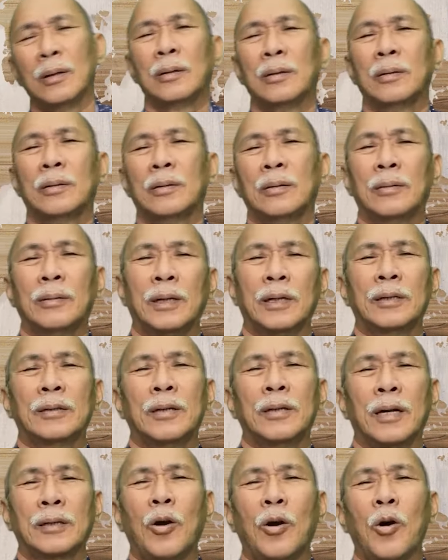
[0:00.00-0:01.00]
what is
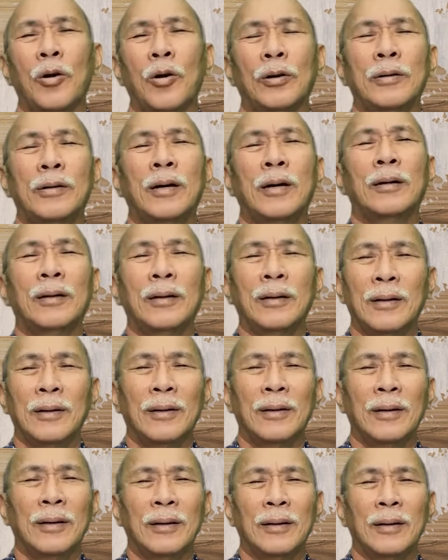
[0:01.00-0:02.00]
that called?
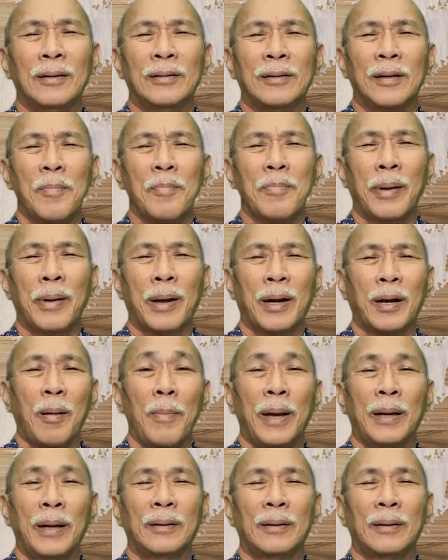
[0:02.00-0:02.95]
Temperament.